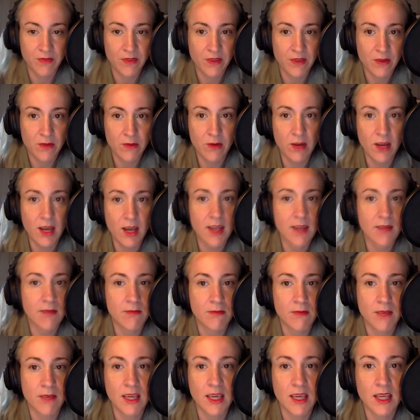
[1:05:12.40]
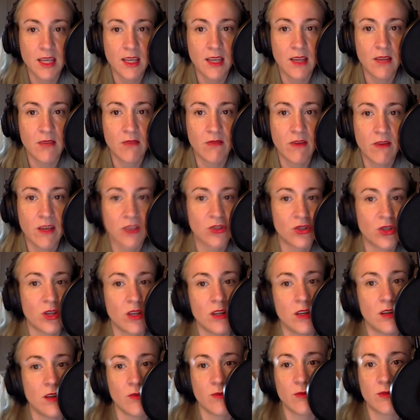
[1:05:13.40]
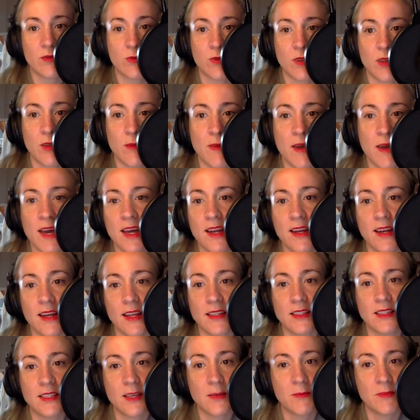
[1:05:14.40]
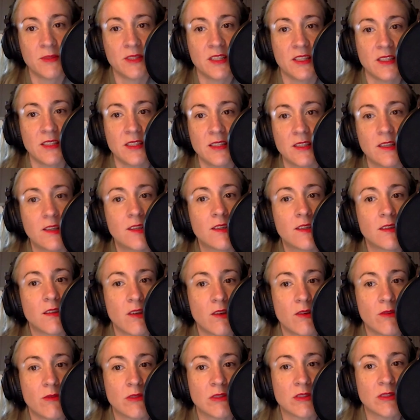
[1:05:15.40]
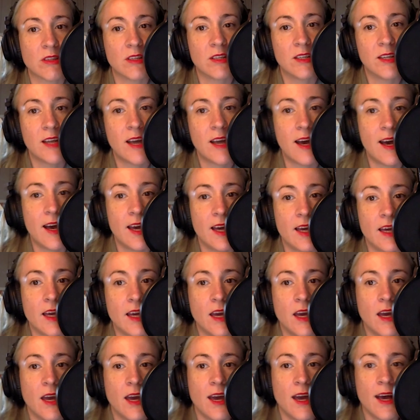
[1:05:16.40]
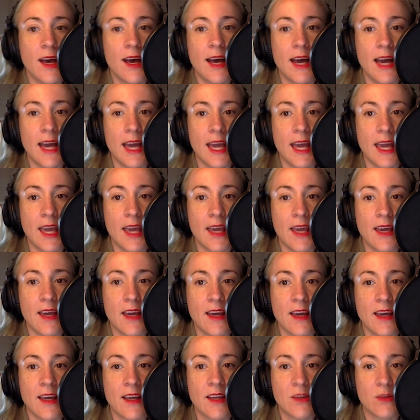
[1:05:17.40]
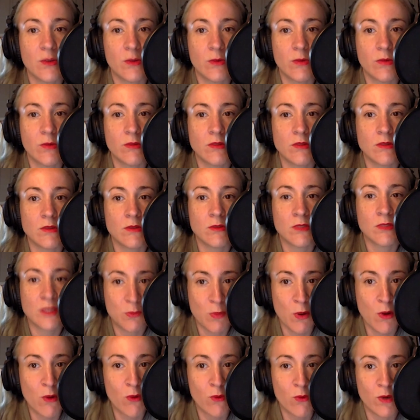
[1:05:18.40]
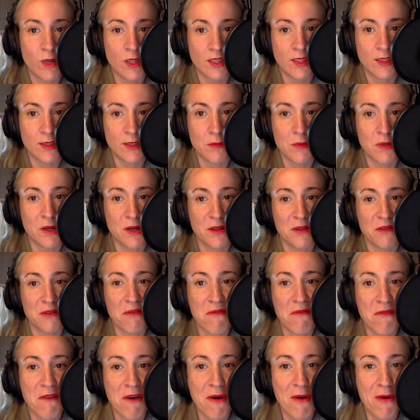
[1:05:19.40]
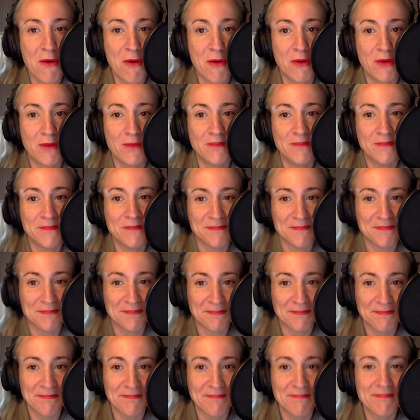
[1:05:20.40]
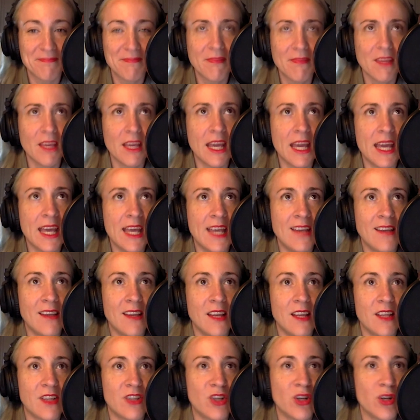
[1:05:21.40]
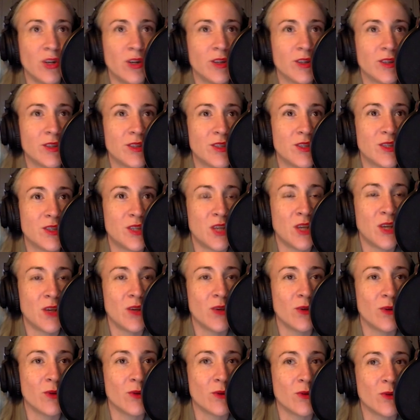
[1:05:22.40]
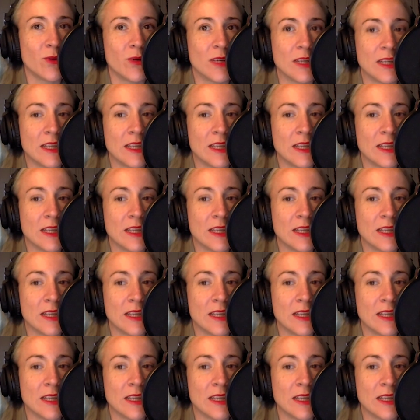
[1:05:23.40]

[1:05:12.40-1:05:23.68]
when I had my kidney infection and it was really bad and I had sepsis and thought I was going to die. I spoke with someone on the phone and it turned to,